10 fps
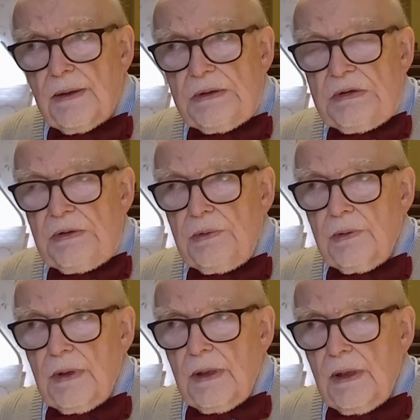and
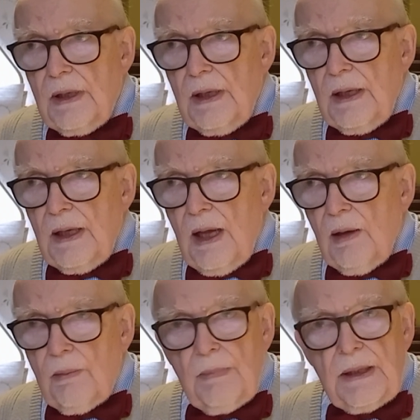to
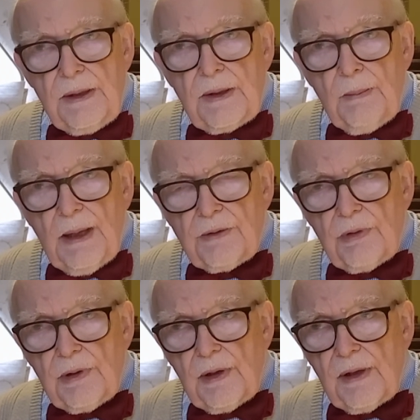help me to
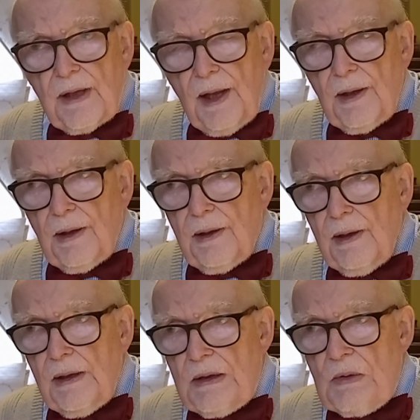better understand
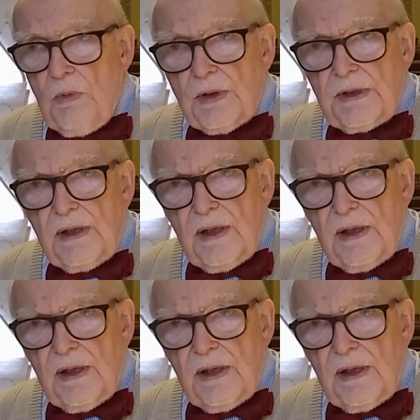what